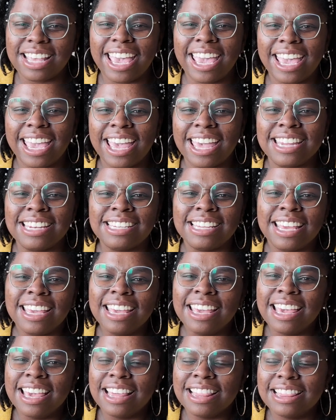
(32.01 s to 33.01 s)
and
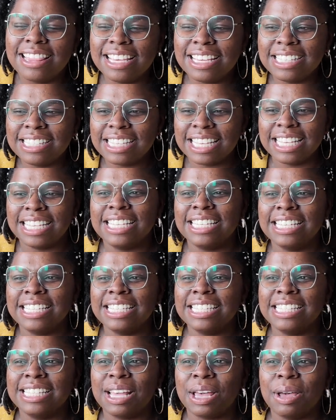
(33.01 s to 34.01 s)
this
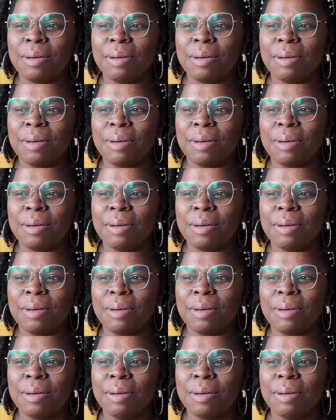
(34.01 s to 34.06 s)
is